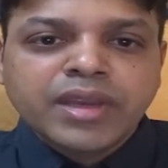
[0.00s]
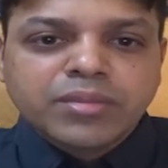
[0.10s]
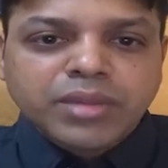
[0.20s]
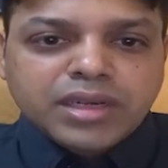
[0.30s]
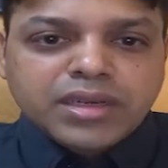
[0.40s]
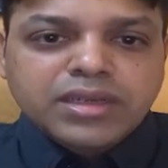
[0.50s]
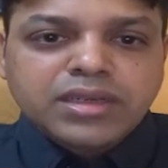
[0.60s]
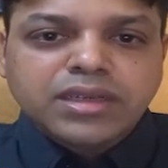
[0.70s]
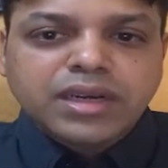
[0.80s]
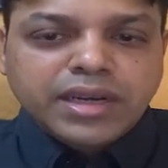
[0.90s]
But
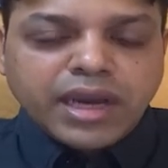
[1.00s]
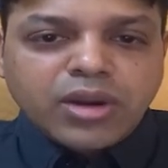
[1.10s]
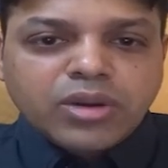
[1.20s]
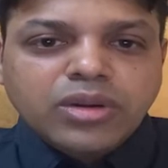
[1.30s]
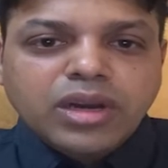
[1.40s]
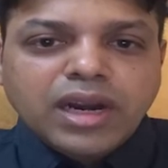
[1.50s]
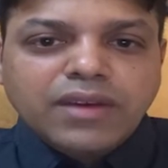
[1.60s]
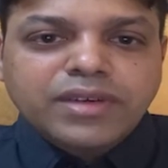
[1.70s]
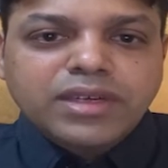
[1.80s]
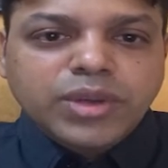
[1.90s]
uh, now,
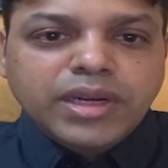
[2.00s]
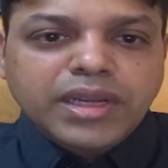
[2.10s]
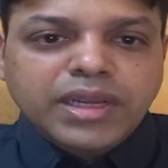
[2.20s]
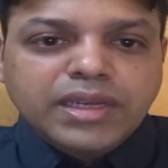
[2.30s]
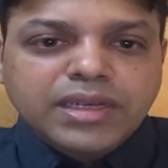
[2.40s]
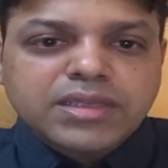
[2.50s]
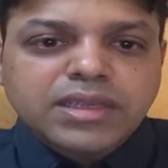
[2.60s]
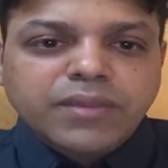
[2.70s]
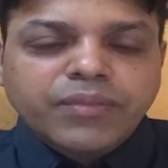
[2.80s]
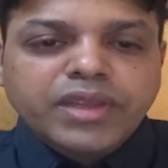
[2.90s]
after 20 years,
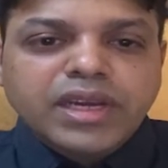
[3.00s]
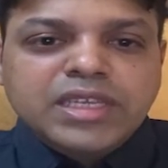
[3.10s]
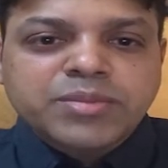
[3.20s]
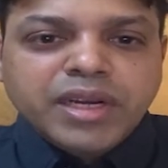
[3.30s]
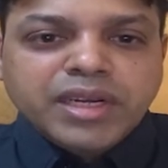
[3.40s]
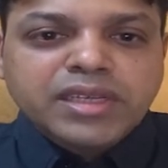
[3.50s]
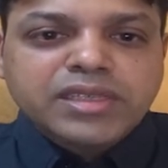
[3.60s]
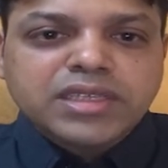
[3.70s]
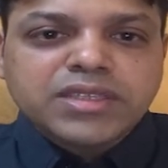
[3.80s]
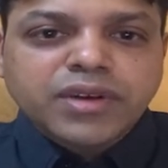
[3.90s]
the
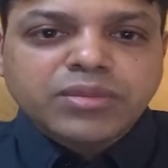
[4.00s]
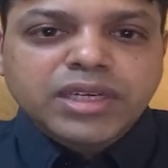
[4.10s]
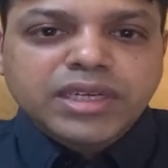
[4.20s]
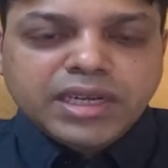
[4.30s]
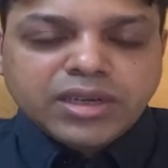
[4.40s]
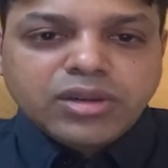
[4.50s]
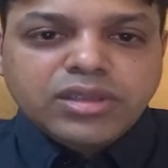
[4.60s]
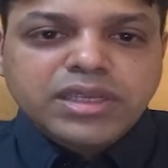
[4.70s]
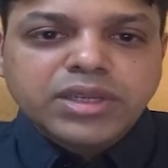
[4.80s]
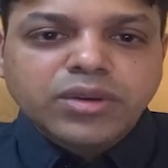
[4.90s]
expectations from the
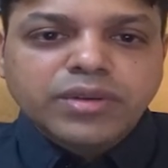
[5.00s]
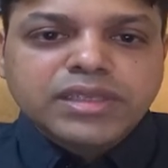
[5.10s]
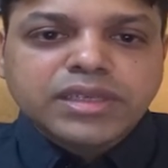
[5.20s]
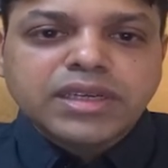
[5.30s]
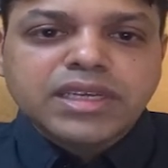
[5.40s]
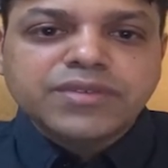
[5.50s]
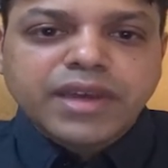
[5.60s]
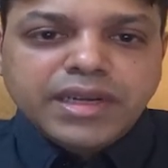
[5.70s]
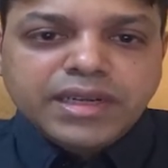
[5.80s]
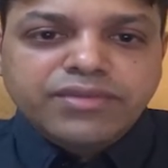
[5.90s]
technology innovation is
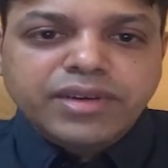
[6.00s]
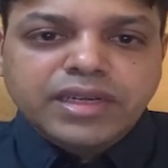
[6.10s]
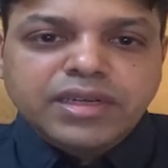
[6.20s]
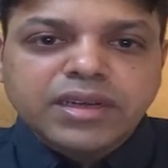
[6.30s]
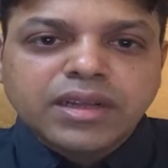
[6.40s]
very different.